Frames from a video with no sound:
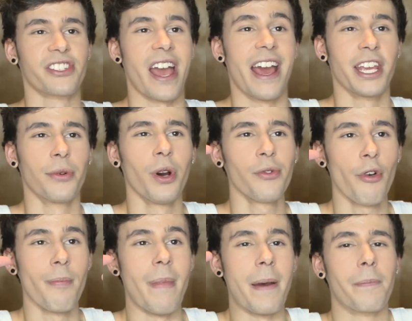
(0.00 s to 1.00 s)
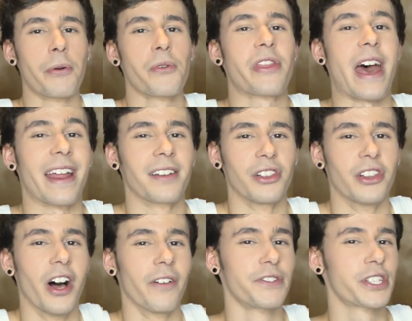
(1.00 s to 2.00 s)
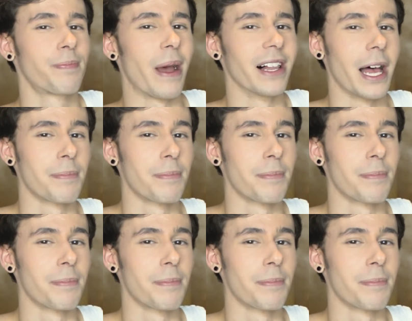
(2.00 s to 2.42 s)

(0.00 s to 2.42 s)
Does anyone remember that love spell